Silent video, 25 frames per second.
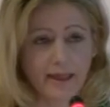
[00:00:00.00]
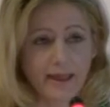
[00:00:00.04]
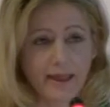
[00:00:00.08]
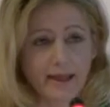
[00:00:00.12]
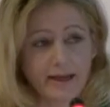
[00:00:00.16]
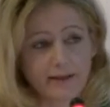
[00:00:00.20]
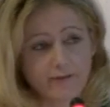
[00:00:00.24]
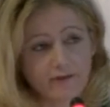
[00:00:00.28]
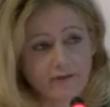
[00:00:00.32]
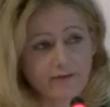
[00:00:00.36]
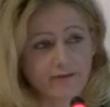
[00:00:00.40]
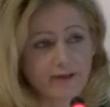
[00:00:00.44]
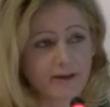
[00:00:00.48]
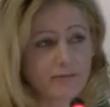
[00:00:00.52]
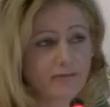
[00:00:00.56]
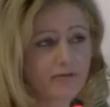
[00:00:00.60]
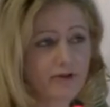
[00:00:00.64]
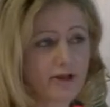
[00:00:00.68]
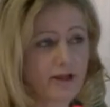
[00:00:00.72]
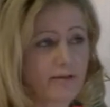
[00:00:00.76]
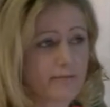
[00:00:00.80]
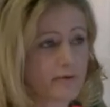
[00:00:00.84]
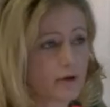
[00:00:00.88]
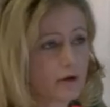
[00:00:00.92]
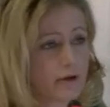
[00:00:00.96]
And at the same
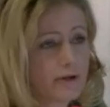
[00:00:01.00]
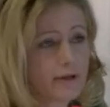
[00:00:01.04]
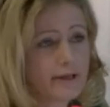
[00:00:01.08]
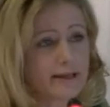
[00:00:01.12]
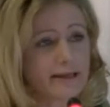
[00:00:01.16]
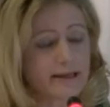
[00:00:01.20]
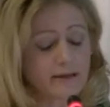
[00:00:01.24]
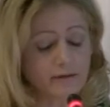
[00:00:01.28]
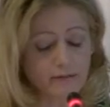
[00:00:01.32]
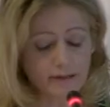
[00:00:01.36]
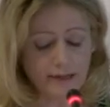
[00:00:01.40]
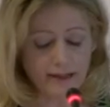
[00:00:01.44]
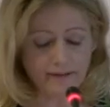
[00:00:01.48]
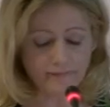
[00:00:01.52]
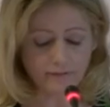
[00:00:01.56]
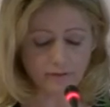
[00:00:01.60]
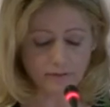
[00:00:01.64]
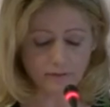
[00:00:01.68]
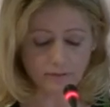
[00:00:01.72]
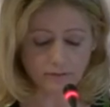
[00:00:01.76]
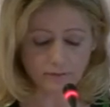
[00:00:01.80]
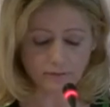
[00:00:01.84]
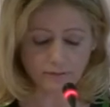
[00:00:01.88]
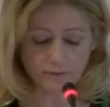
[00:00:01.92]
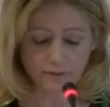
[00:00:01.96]
time, on an EU
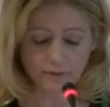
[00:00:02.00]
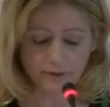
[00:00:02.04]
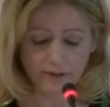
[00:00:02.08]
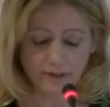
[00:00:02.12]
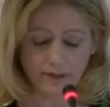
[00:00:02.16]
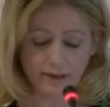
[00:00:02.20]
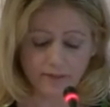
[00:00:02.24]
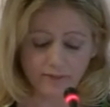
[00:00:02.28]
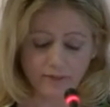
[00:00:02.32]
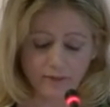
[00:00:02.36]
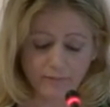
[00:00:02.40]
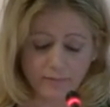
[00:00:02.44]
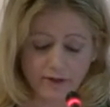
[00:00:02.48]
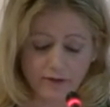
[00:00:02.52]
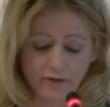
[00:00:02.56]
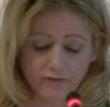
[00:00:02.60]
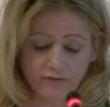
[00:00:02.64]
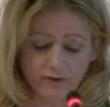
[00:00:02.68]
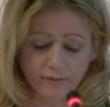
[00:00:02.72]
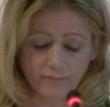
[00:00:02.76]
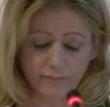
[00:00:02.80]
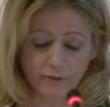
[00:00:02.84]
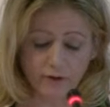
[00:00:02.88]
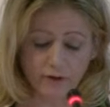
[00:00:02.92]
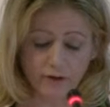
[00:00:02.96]
level, the
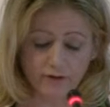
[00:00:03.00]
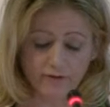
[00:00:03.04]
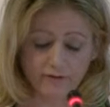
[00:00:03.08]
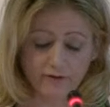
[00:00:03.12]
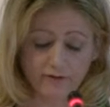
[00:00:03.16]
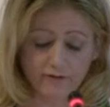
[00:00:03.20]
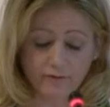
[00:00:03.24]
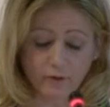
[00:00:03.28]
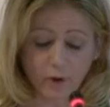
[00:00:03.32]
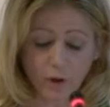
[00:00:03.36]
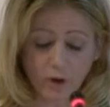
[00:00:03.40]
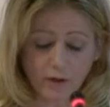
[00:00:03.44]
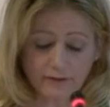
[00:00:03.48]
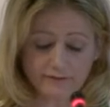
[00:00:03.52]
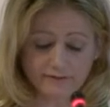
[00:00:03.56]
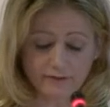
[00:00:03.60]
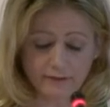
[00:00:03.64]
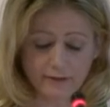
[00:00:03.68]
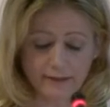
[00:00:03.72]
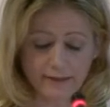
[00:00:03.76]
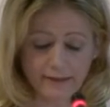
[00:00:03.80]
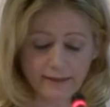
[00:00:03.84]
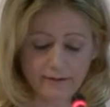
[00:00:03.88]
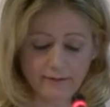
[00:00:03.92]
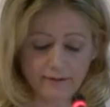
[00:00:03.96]
maritime policy is also
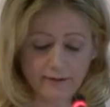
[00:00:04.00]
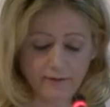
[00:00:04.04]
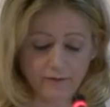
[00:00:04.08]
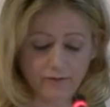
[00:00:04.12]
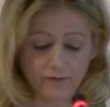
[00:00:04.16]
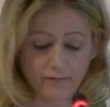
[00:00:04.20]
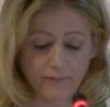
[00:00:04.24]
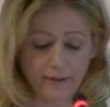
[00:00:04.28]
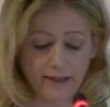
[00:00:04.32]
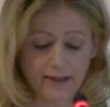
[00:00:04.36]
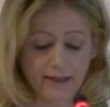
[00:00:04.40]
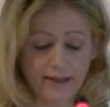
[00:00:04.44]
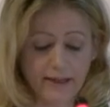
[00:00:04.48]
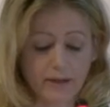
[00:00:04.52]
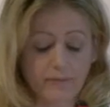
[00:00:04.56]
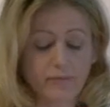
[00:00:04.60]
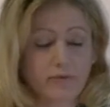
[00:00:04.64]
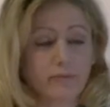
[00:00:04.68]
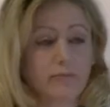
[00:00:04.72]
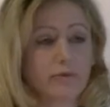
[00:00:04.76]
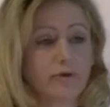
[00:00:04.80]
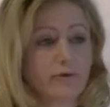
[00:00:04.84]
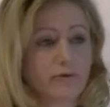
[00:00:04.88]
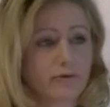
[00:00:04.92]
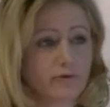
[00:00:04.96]
clearing, spelling out
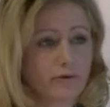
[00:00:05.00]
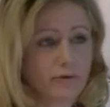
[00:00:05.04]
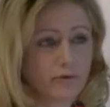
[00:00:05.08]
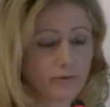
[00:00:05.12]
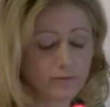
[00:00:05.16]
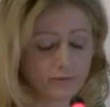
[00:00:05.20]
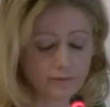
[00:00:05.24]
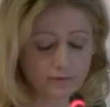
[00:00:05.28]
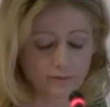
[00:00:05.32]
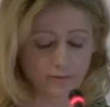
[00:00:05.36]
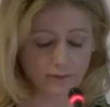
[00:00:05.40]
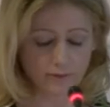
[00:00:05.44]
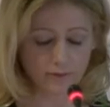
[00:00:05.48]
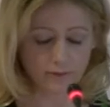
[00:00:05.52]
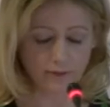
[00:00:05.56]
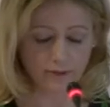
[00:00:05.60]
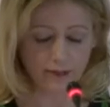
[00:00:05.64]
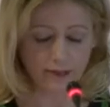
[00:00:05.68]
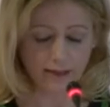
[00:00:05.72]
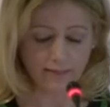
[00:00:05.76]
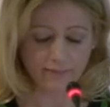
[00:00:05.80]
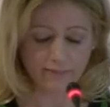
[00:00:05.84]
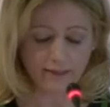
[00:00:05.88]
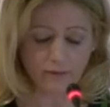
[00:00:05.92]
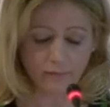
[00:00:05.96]
the blue growth
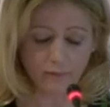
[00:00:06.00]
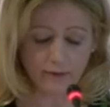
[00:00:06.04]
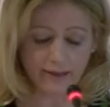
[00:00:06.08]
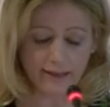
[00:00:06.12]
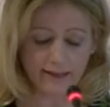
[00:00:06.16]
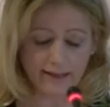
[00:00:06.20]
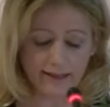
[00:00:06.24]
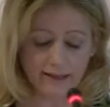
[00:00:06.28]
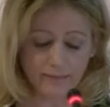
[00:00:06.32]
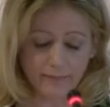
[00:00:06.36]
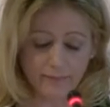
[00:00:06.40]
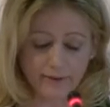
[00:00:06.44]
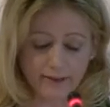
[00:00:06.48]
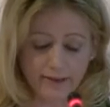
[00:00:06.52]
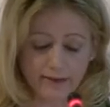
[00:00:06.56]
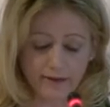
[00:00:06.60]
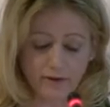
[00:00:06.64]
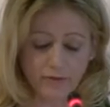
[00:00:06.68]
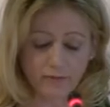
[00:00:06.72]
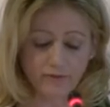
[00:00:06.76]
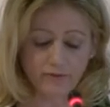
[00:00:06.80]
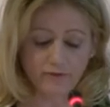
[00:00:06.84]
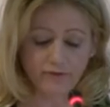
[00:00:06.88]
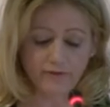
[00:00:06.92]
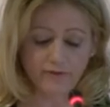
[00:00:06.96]
that will help
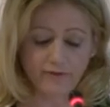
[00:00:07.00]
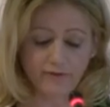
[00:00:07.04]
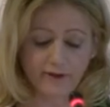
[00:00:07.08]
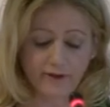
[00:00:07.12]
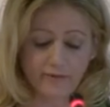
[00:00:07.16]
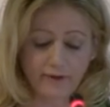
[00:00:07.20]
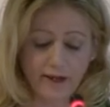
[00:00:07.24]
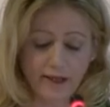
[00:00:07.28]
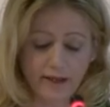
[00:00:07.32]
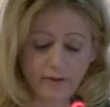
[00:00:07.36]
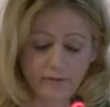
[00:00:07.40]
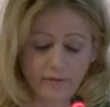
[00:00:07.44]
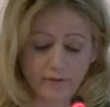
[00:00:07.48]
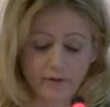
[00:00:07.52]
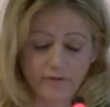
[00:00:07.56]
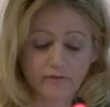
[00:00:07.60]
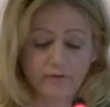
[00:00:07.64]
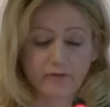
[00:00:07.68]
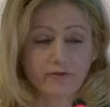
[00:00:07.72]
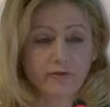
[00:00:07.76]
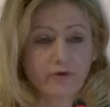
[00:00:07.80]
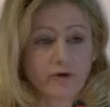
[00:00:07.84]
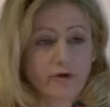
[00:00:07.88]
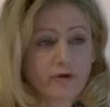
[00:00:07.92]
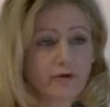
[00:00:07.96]
EU to steer out of
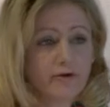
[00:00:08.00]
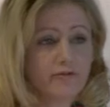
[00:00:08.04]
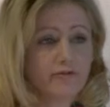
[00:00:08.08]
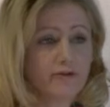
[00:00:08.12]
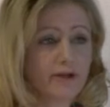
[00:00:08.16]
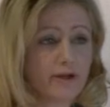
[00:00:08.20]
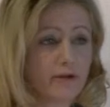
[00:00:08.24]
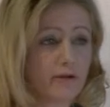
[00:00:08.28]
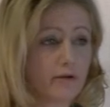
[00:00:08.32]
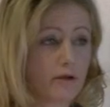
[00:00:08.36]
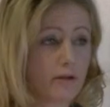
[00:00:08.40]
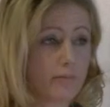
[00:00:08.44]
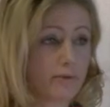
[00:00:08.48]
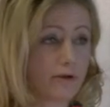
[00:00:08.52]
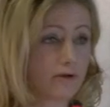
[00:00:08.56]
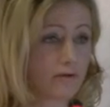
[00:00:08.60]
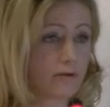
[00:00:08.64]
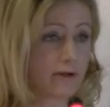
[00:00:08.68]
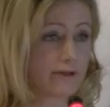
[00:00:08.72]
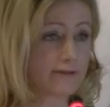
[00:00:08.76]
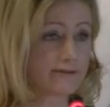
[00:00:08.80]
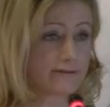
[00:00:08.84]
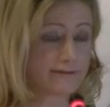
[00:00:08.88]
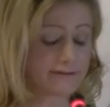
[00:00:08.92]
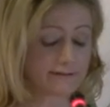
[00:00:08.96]
its current economic
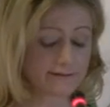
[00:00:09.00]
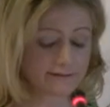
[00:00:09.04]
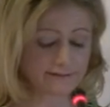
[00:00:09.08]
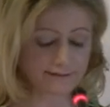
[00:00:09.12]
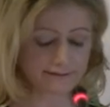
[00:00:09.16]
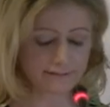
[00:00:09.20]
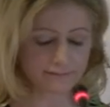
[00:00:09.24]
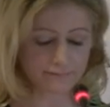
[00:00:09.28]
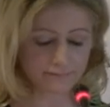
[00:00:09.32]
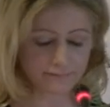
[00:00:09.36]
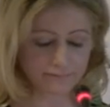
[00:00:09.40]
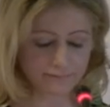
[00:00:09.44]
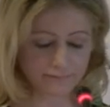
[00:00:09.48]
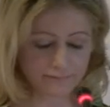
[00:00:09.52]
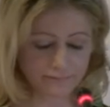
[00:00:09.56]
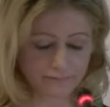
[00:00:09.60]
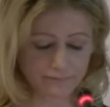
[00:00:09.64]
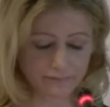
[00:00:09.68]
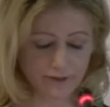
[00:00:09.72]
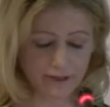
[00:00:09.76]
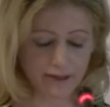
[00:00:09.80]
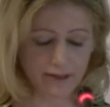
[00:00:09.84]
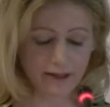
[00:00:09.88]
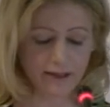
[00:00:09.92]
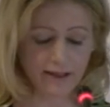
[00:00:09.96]
crisis.
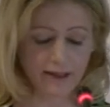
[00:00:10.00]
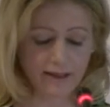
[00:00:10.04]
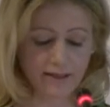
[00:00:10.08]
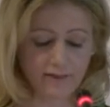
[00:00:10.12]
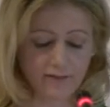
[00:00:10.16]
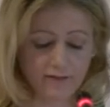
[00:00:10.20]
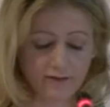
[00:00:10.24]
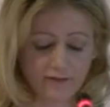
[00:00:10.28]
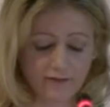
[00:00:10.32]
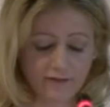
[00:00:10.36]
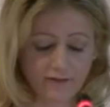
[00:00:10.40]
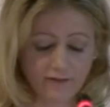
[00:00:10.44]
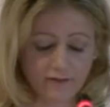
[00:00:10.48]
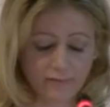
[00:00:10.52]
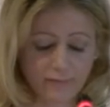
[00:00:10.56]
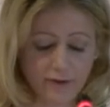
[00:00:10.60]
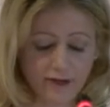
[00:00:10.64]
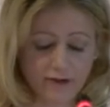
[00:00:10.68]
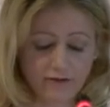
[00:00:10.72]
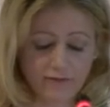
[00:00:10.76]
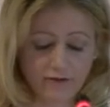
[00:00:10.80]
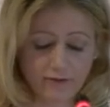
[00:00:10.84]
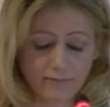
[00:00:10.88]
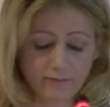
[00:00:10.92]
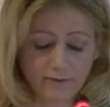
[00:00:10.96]
This is
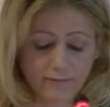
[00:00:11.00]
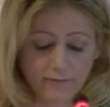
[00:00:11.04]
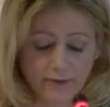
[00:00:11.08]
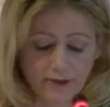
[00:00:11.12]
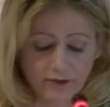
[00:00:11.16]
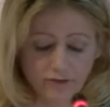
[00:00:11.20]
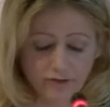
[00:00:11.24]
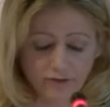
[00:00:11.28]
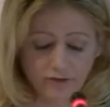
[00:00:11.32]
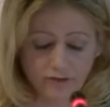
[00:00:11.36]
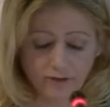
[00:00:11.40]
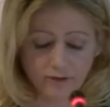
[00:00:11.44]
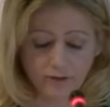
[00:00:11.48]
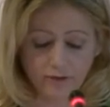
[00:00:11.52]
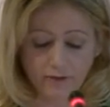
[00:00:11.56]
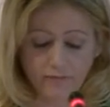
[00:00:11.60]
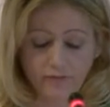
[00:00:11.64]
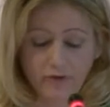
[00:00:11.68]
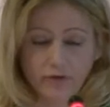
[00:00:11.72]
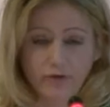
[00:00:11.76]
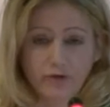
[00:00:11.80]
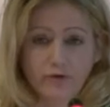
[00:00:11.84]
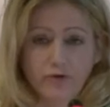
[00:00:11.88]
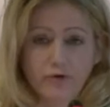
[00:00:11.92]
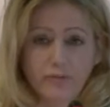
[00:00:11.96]
maritime dimension of
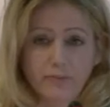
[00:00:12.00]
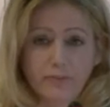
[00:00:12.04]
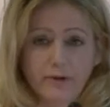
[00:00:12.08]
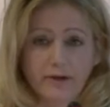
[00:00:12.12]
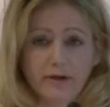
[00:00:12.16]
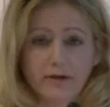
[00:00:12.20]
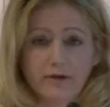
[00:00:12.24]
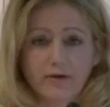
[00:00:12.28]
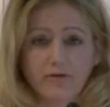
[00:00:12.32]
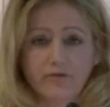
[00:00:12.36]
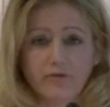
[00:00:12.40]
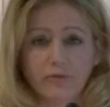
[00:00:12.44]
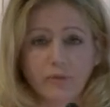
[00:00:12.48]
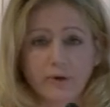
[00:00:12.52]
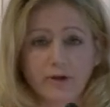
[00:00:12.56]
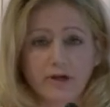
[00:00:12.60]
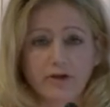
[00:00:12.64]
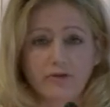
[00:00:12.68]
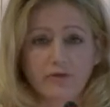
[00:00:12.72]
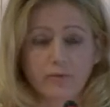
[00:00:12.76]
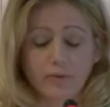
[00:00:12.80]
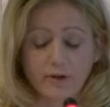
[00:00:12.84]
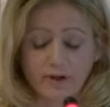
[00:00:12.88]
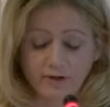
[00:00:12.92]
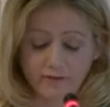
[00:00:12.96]
the European
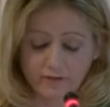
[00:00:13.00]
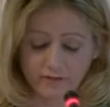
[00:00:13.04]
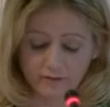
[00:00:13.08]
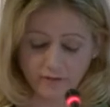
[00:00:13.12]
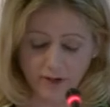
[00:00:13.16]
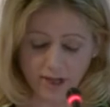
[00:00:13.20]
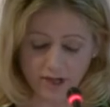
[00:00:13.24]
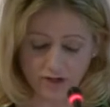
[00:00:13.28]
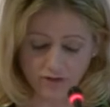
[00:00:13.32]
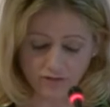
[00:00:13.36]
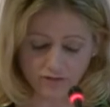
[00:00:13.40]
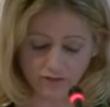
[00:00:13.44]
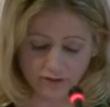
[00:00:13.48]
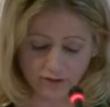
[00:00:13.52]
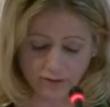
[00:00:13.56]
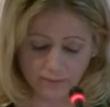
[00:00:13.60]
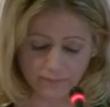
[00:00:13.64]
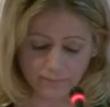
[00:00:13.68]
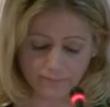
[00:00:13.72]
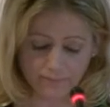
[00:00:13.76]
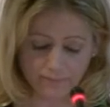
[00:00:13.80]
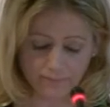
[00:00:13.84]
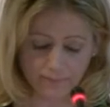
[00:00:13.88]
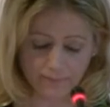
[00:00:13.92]
2020 strategy,